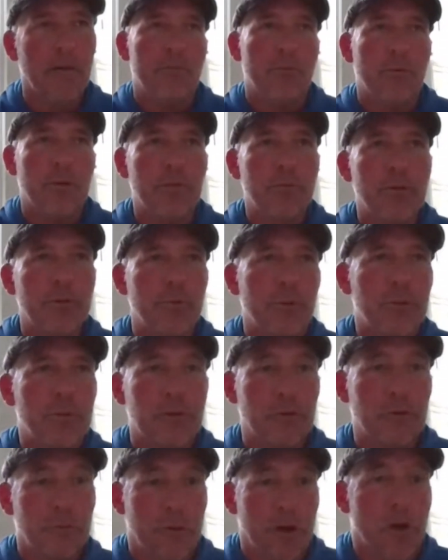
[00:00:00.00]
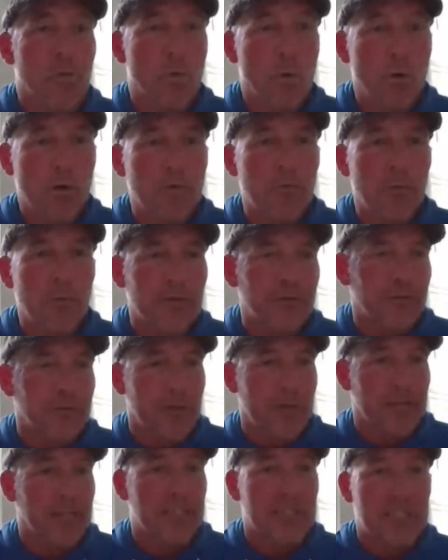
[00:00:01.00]
we would award them
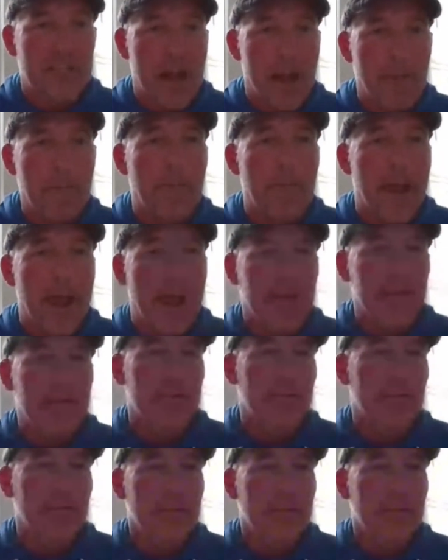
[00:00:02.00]
with like a snapback